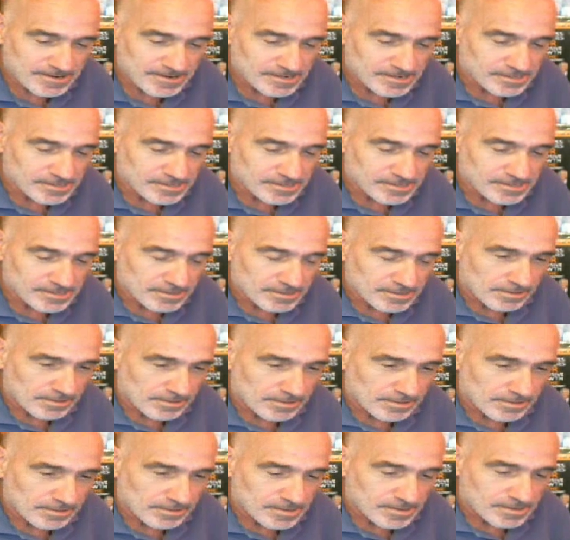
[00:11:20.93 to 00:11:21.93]

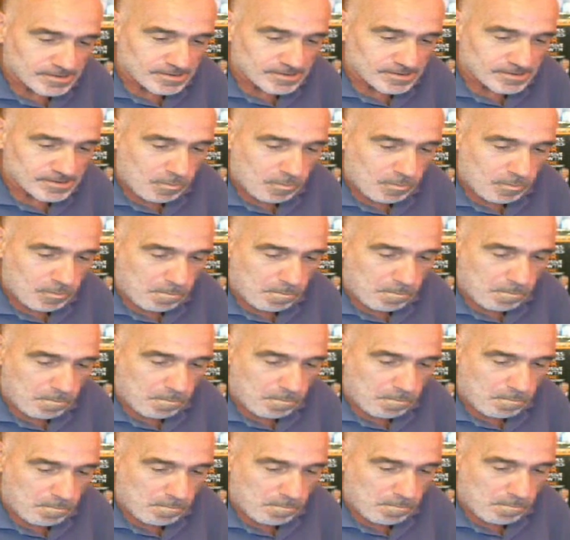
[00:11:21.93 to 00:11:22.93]

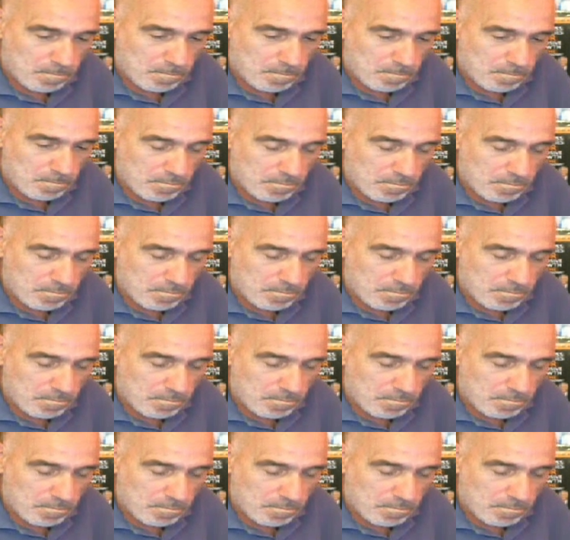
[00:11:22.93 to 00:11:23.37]
Nothing is said.